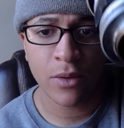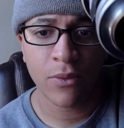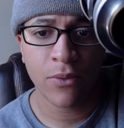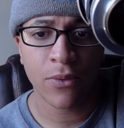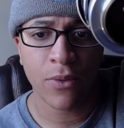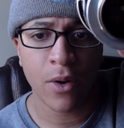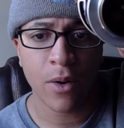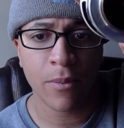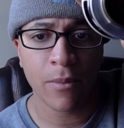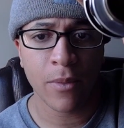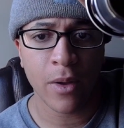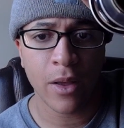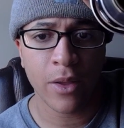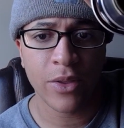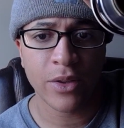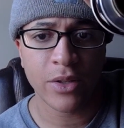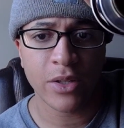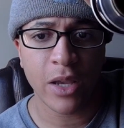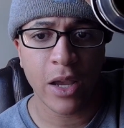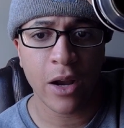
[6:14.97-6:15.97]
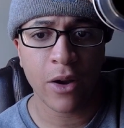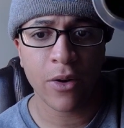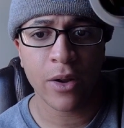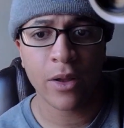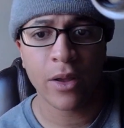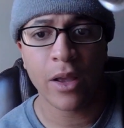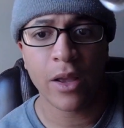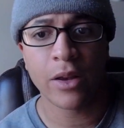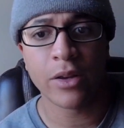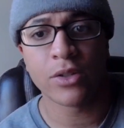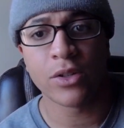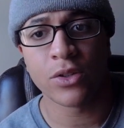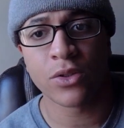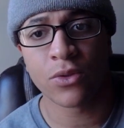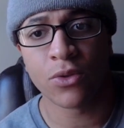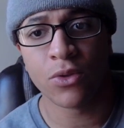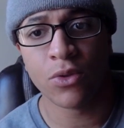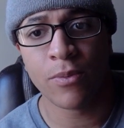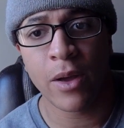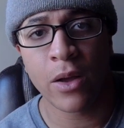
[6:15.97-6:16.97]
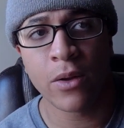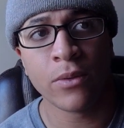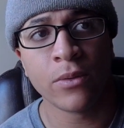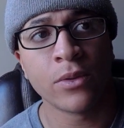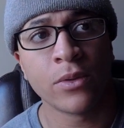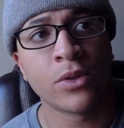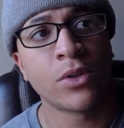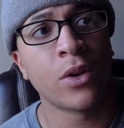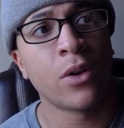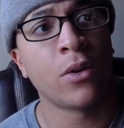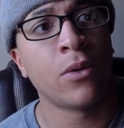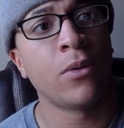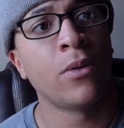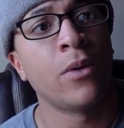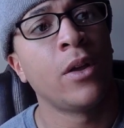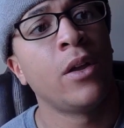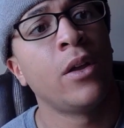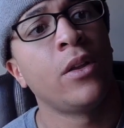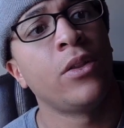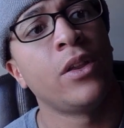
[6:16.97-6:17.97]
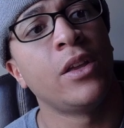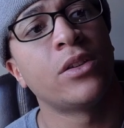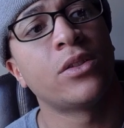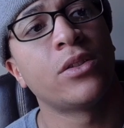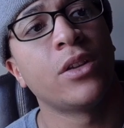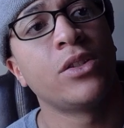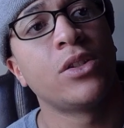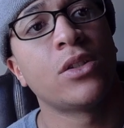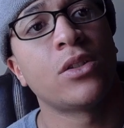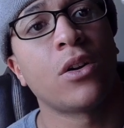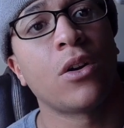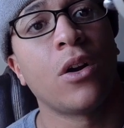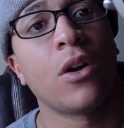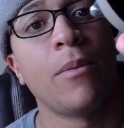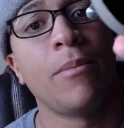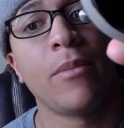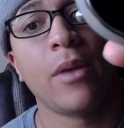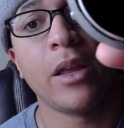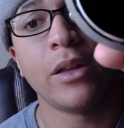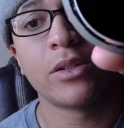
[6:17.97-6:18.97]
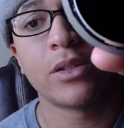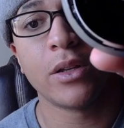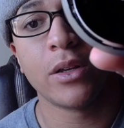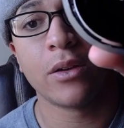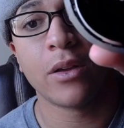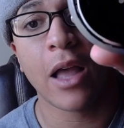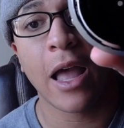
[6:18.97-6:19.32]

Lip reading: from this era, and it's a screw mount. So these lenses are amazing.